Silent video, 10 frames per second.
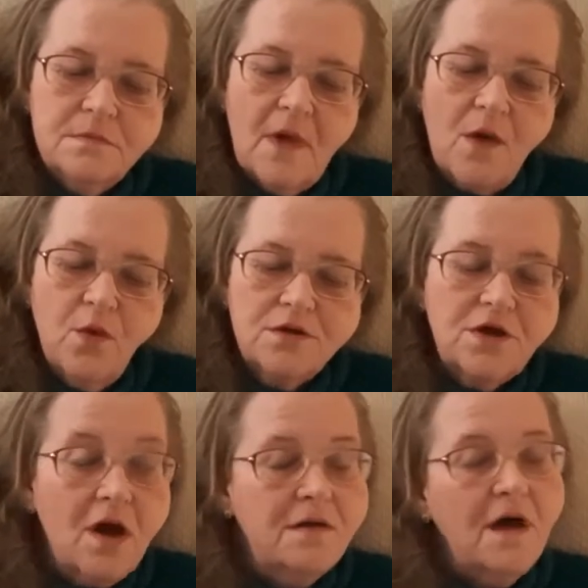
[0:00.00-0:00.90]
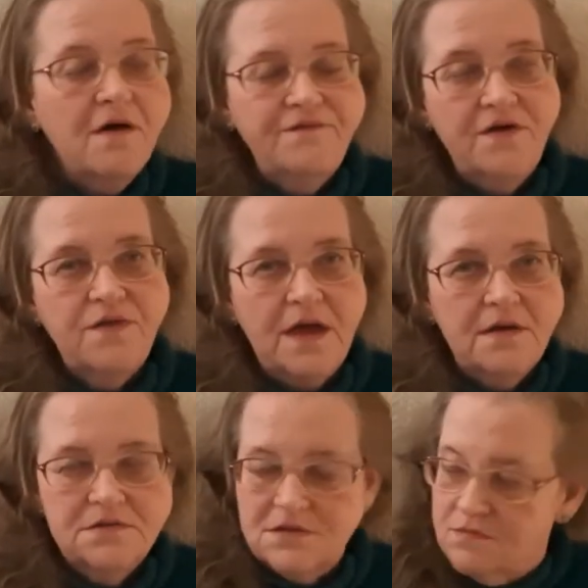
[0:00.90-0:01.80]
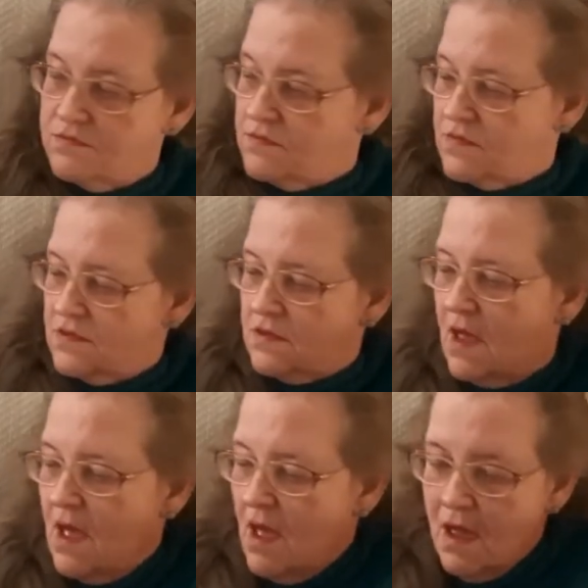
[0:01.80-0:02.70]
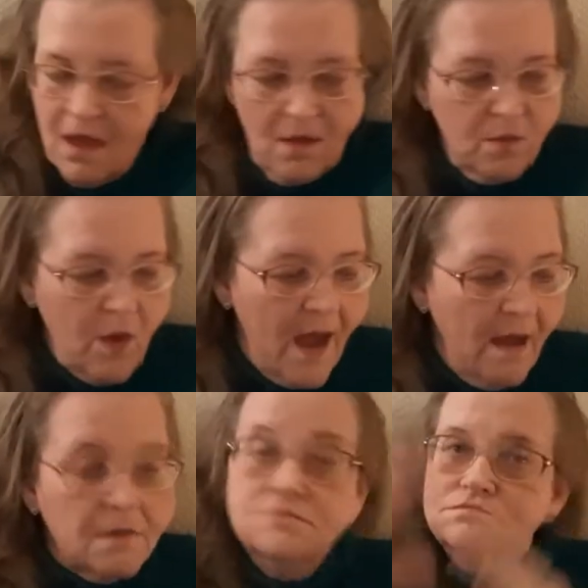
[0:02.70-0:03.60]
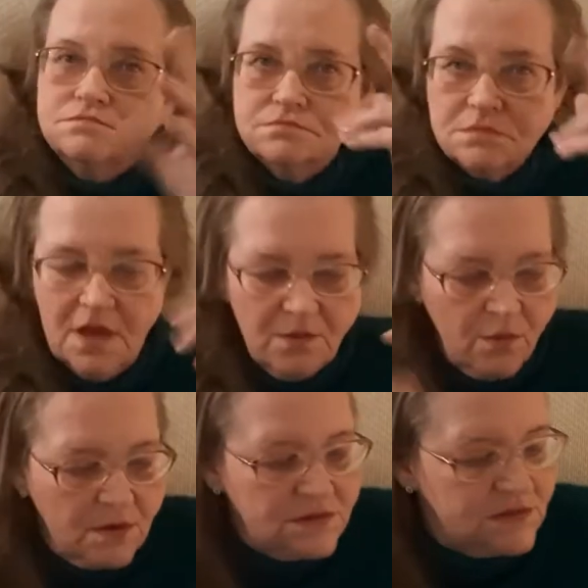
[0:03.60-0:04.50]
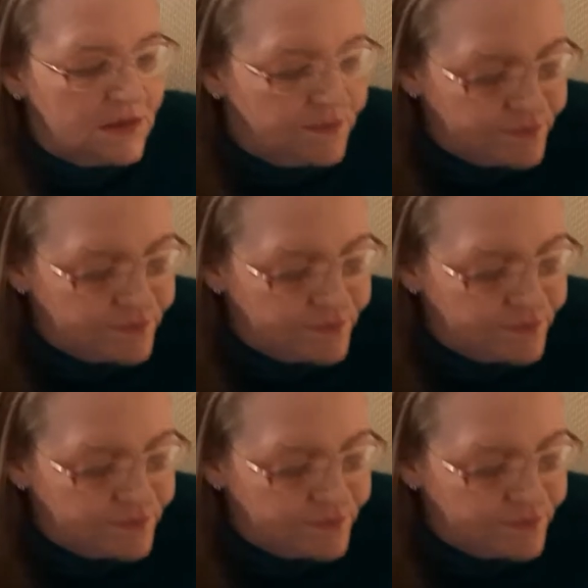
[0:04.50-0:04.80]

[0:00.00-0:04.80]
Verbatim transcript: I worked on a few things while it was